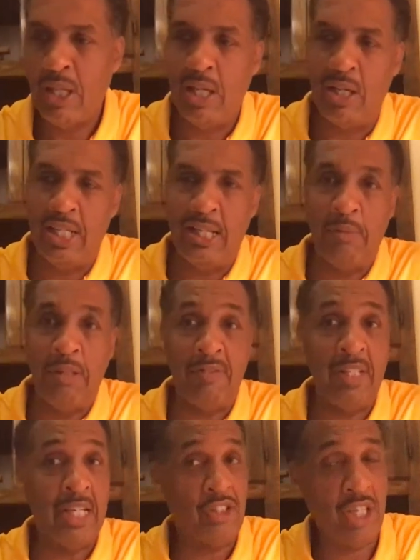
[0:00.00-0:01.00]
He that believeth
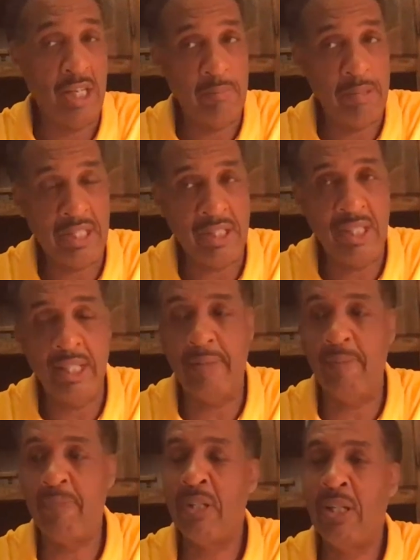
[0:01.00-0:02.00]
not shall be
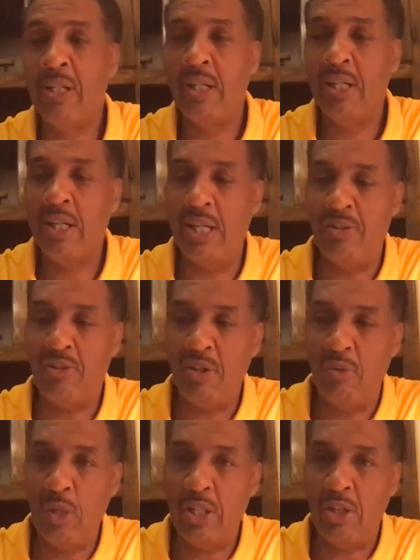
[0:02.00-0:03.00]
condemned. And
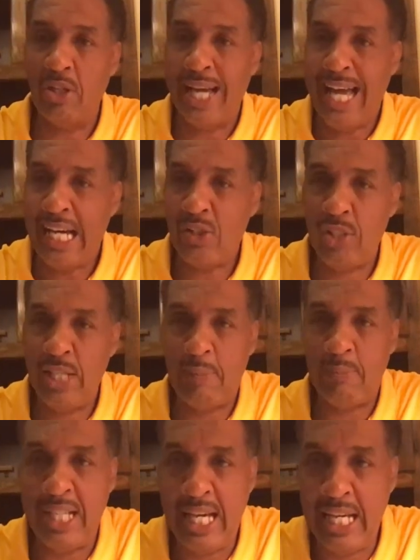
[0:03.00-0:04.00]
so we go to Acts
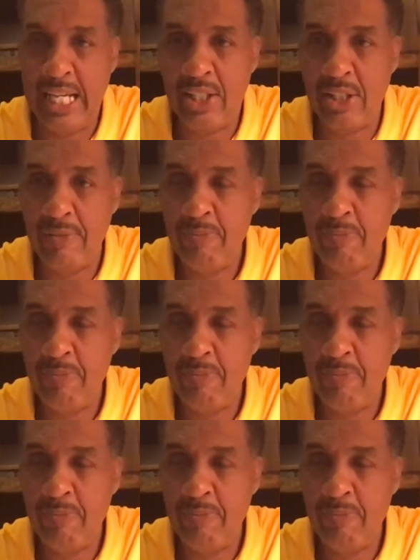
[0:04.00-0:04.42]
chapter 8.